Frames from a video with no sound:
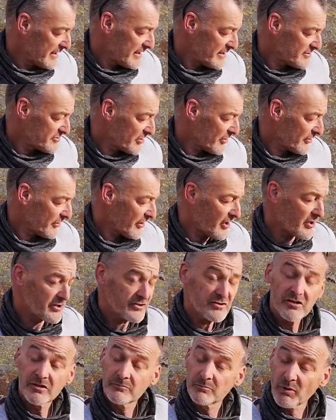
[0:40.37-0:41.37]
It's got a
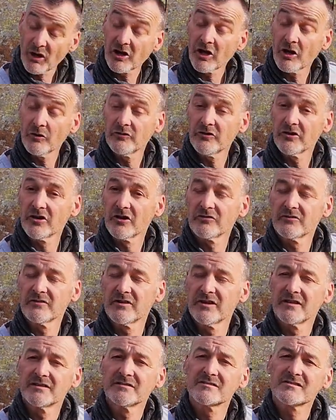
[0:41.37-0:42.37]
coating on the
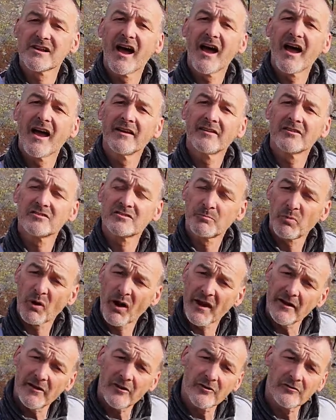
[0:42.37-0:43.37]
inside, a
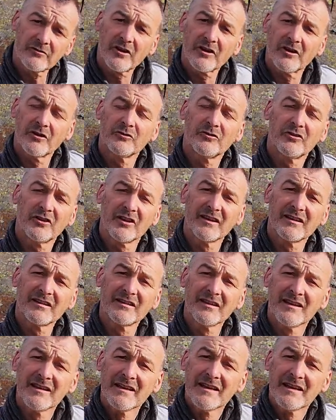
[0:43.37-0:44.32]
sprayed-on coating